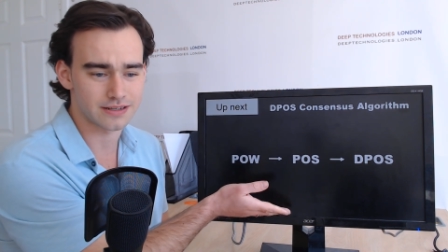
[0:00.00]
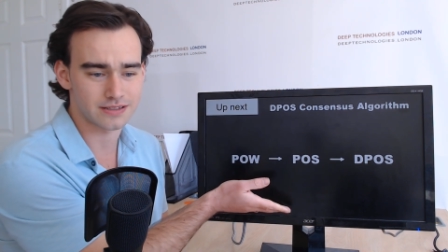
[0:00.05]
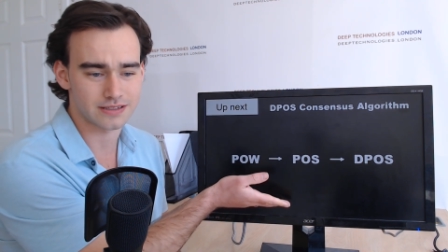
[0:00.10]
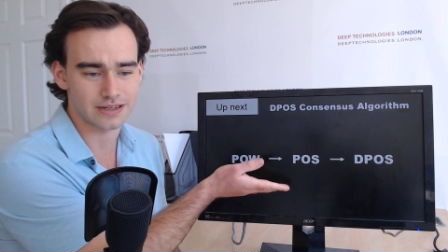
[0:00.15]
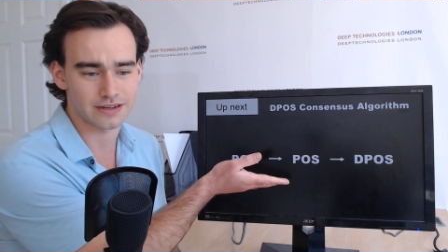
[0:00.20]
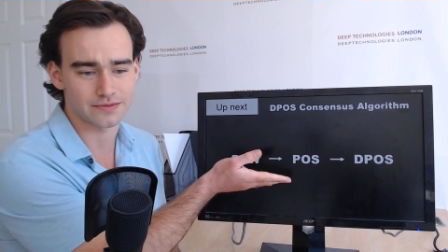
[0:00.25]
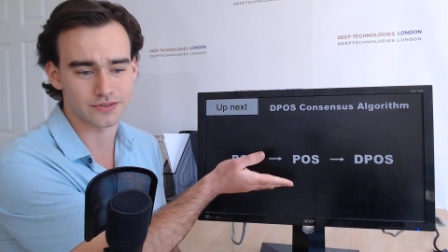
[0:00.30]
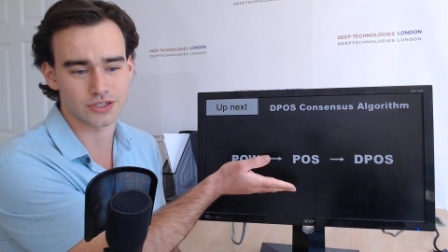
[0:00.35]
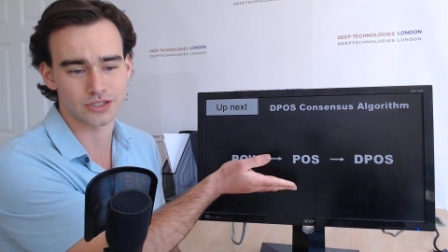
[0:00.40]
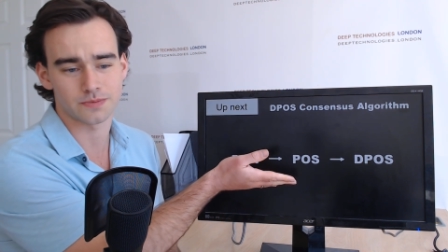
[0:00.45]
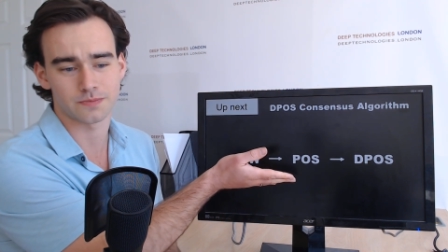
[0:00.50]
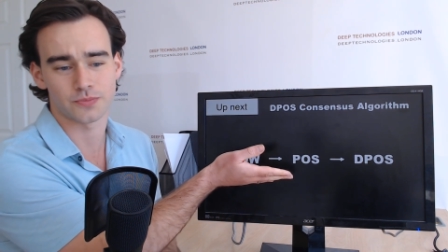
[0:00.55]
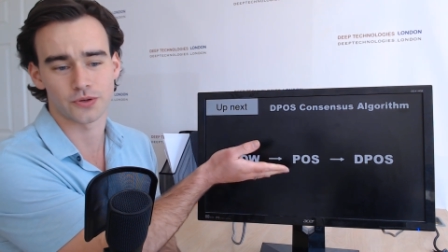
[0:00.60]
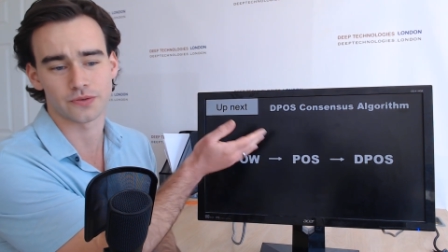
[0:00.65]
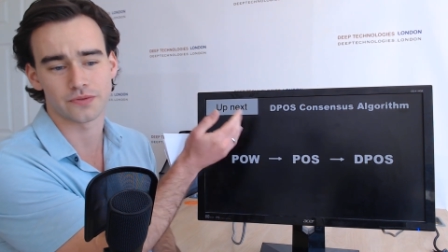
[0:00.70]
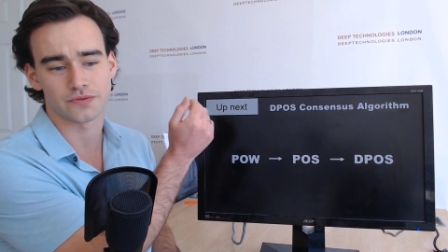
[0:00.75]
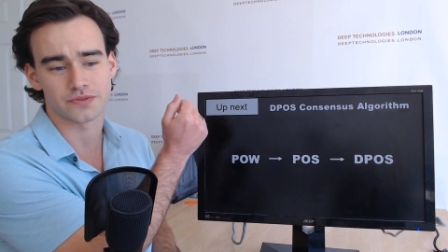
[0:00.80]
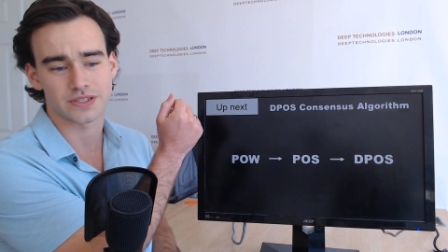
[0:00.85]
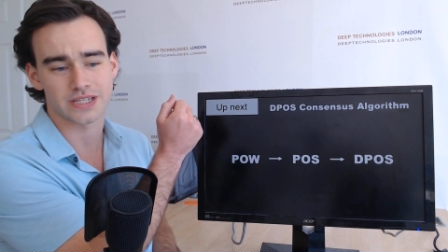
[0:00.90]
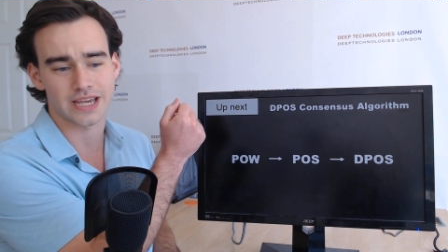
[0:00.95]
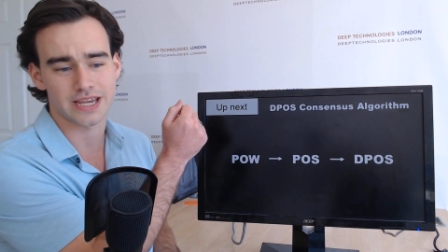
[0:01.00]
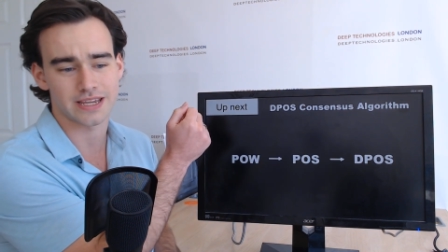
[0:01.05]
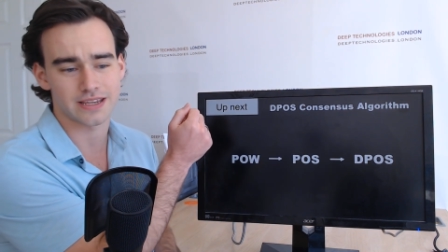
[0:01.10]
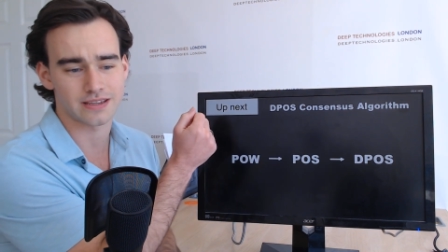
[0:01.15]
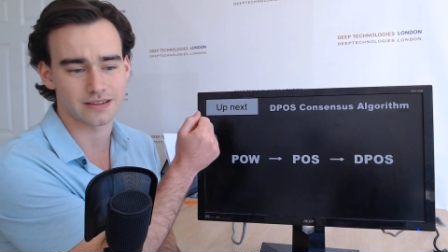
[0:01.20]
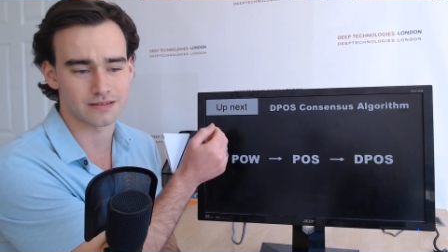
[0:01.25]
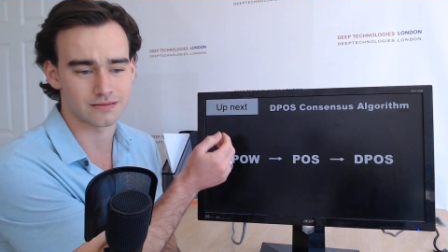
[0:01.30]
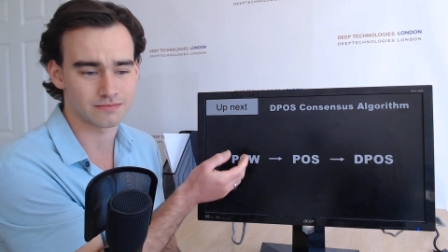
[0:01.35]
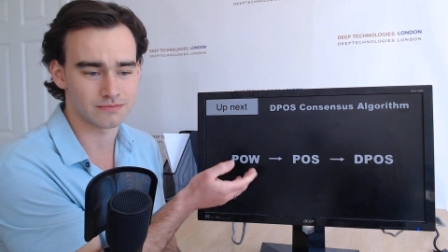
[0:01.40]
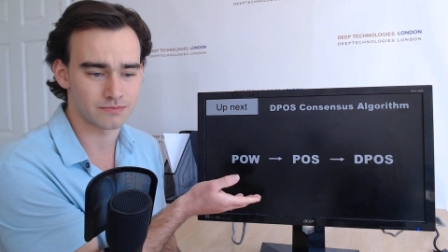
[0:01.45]
instead of just proof of
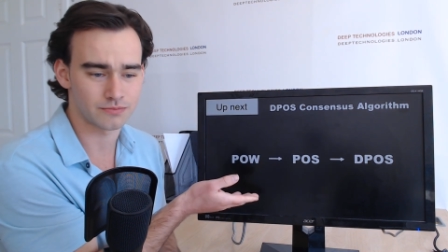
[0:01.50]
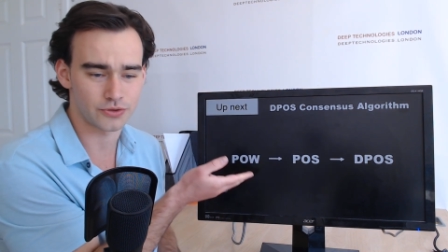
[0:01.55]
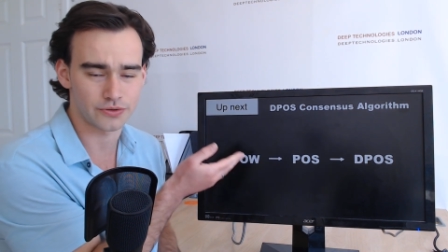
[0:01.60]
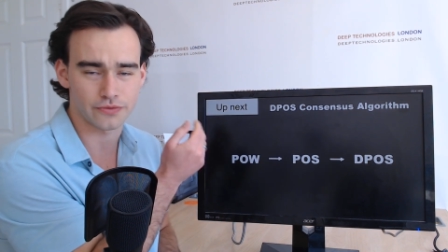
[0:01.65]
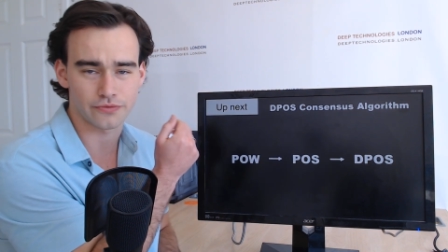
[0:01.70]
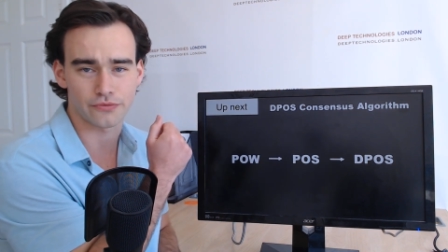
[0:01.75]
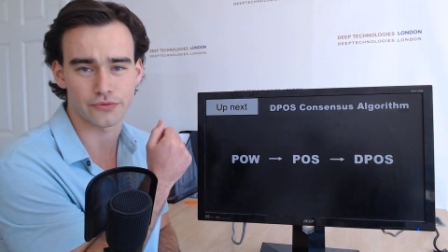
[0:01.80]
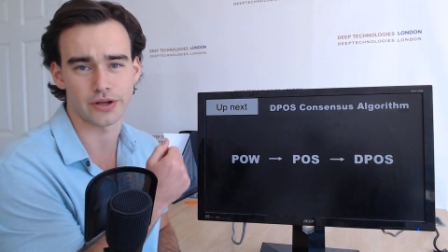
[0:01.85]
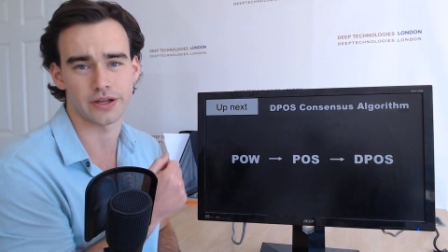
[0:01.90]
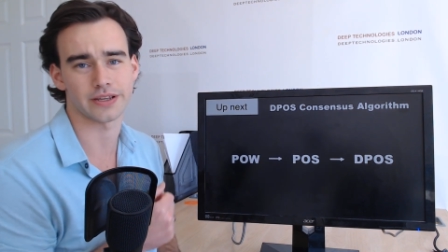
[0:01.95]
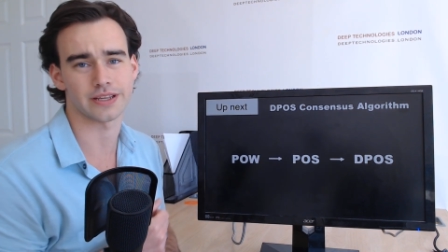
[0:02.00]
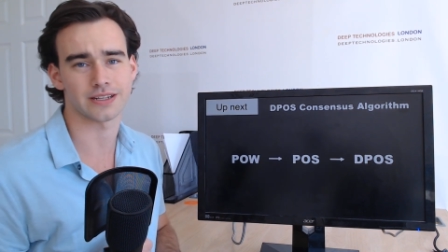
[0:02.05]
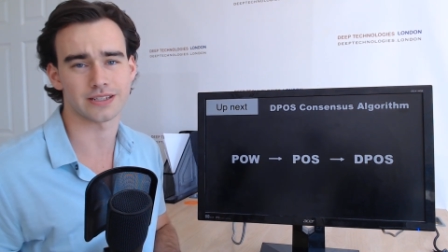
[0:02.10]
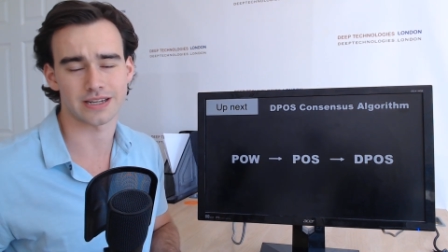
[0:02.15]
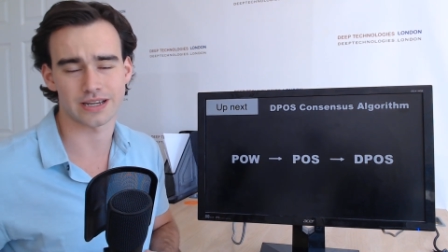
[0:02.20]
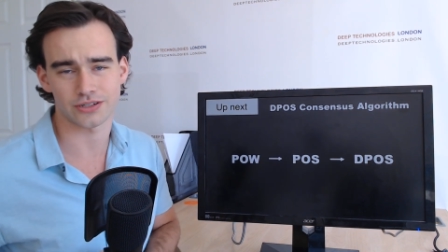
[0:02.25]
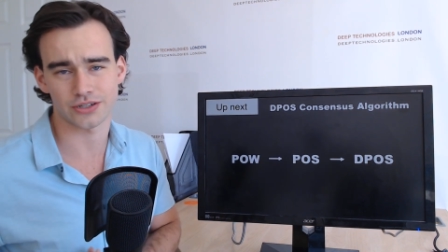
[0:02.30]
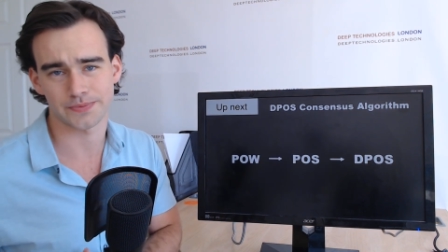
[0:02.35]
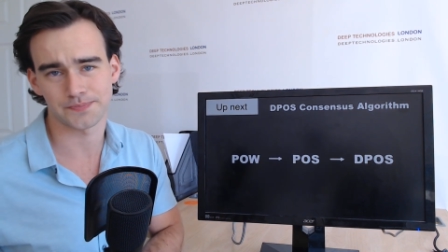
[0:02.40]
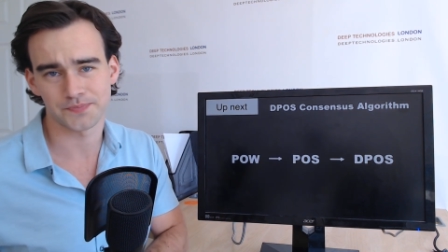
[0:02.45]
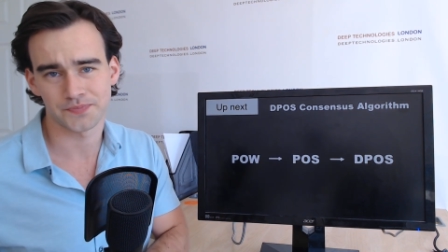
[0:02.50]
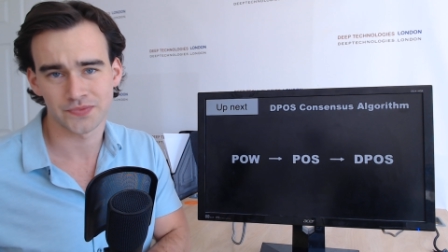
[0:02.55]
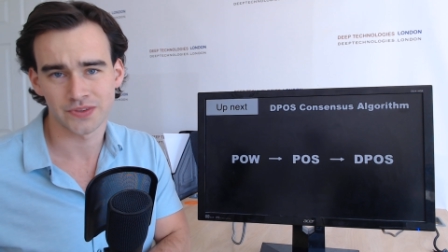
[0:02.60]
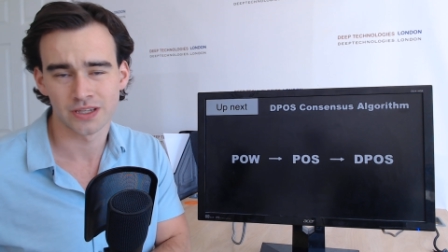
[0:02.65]
stake and proof of work, etc.